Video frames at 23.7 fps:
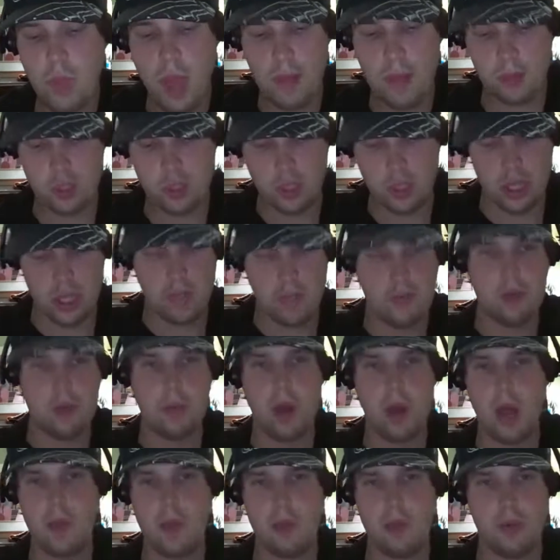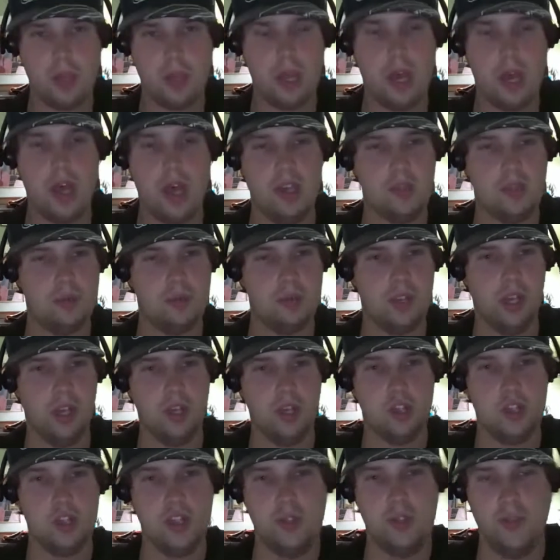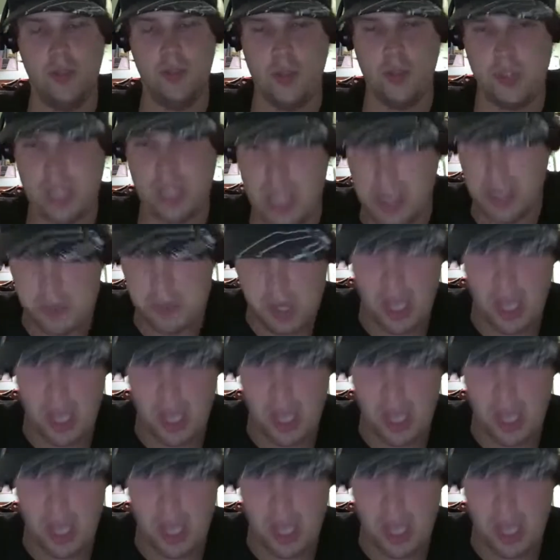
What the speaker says: I'm just going to give you my guys' predictions for teams